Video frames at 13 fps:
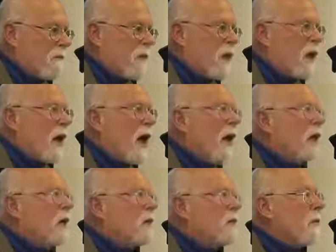I
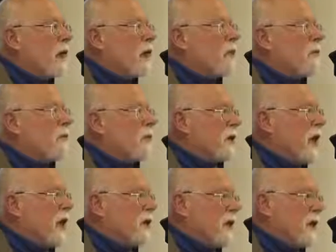learned much from charting
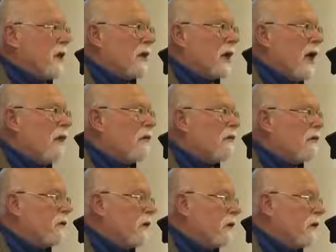his life,
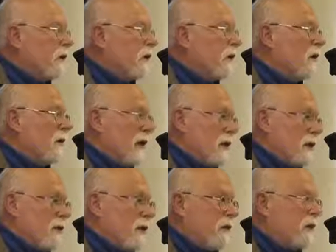of the history of this